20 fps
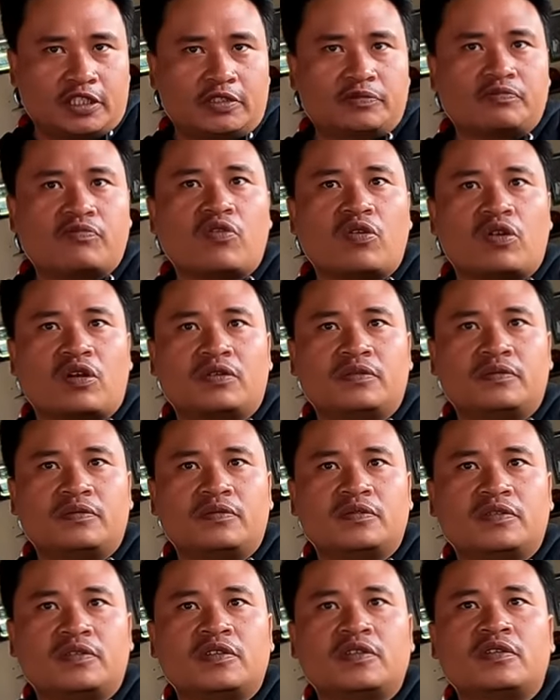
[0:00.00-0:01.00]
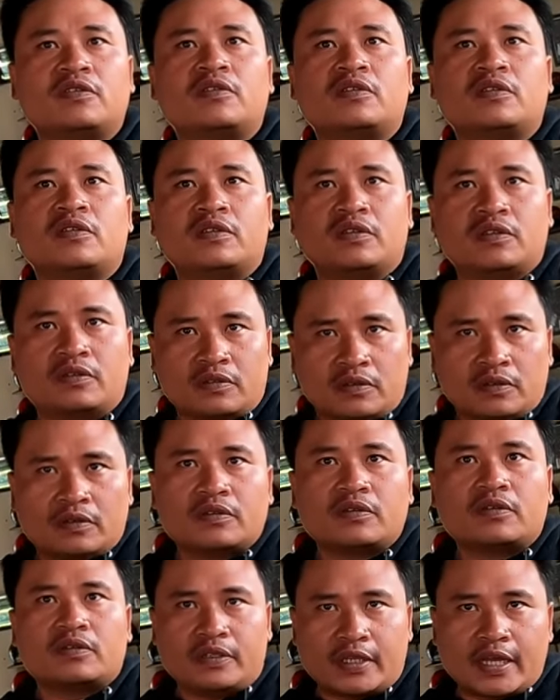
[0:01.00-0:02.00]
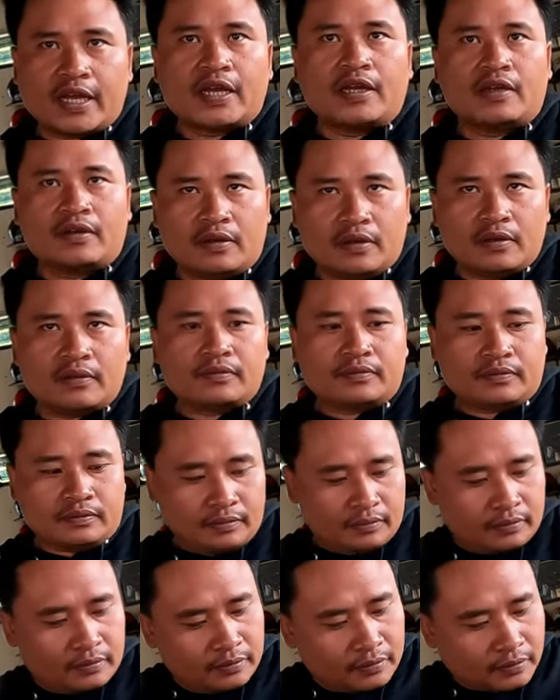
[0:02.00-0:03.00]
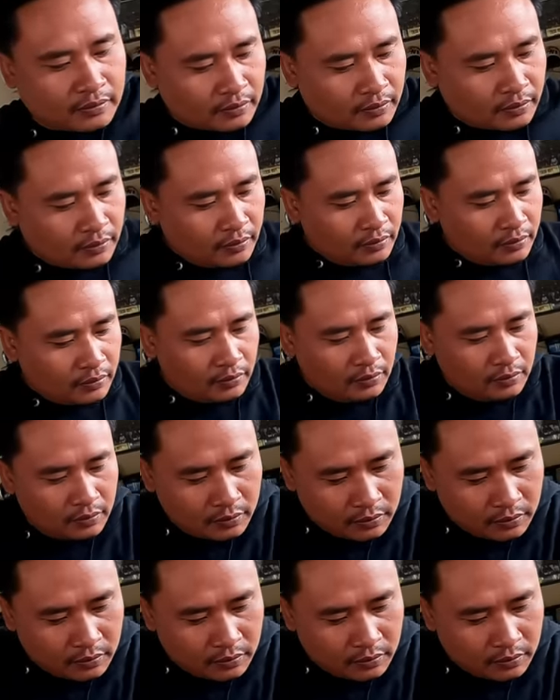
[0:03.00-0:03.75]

Is full. 20,000. It will be full. Yeah. Ah, okay, good. Yeah, it's good.